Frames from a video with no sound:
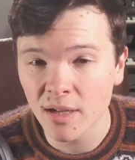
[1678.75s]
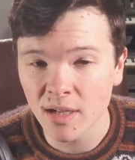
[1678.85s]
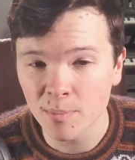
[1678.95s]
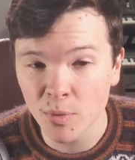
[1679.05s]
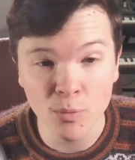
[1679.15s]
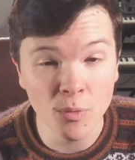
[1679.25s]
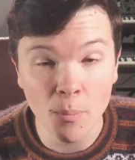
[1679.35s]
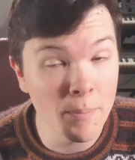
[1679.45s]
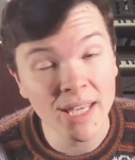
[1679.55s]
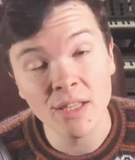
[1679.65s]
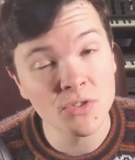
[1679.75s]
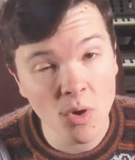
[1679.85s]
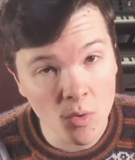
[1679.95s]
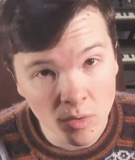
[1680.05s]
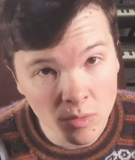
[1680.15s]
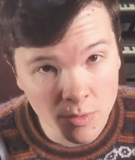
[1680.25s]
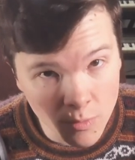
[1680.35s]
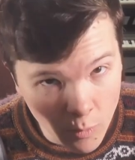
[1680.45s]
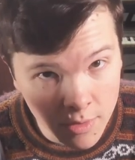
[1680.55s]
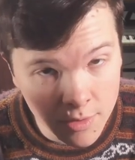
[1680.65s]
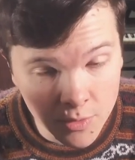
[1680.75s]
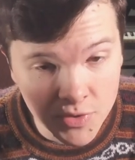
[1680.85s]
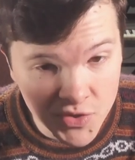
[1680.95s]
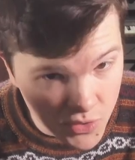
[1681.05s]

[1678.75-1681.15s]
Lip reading: but we will make it tonal with one note